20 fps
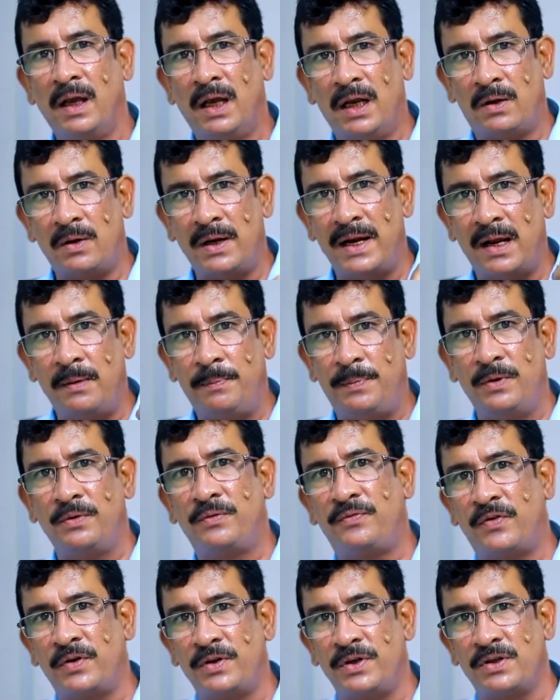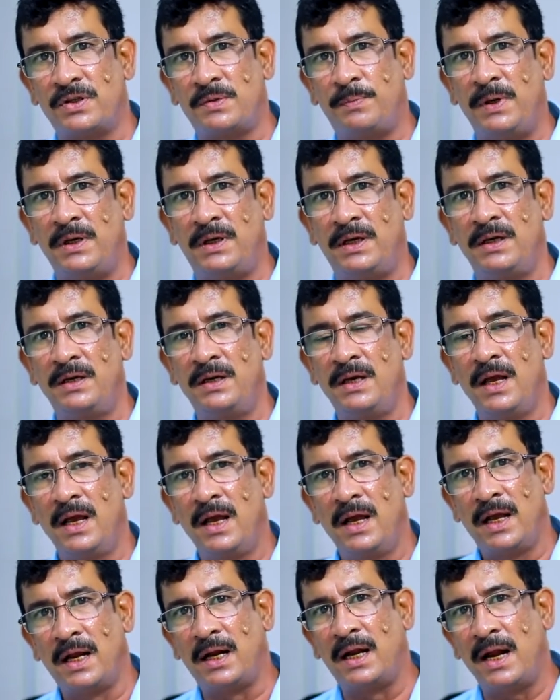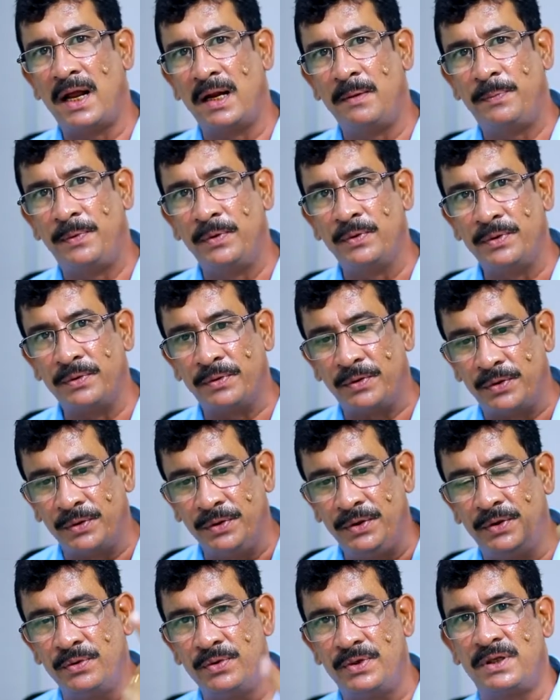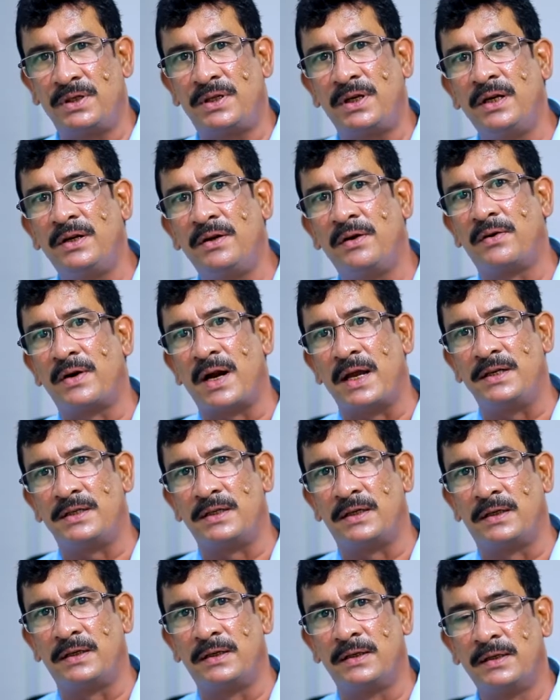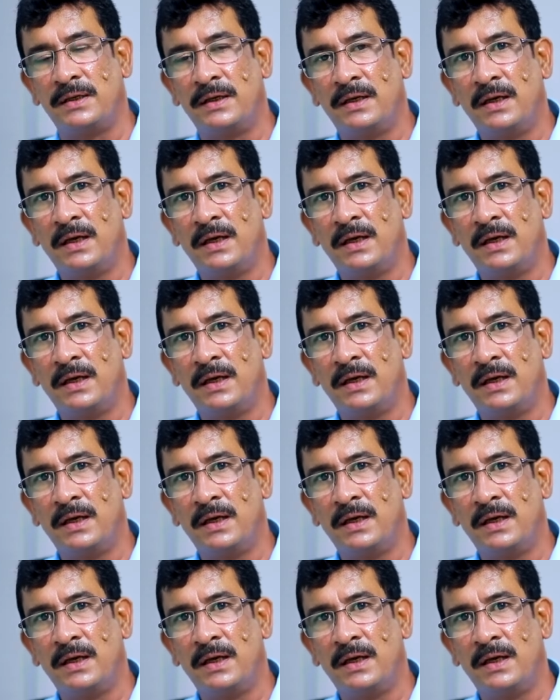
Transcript: It will help you for your speaking. It will help you to use it in your writing.